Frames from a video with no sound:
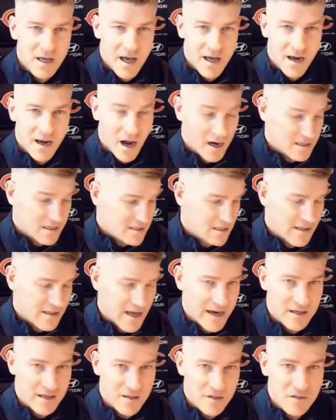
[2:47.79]
and honestly, that
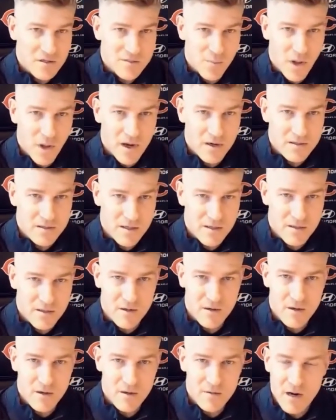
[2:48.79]
includes players on our
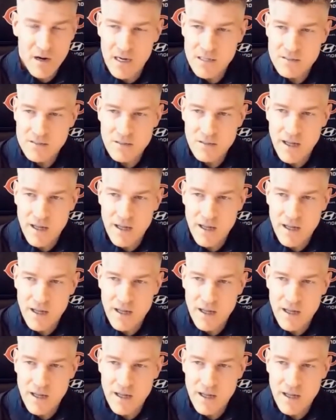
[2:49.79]
current roster.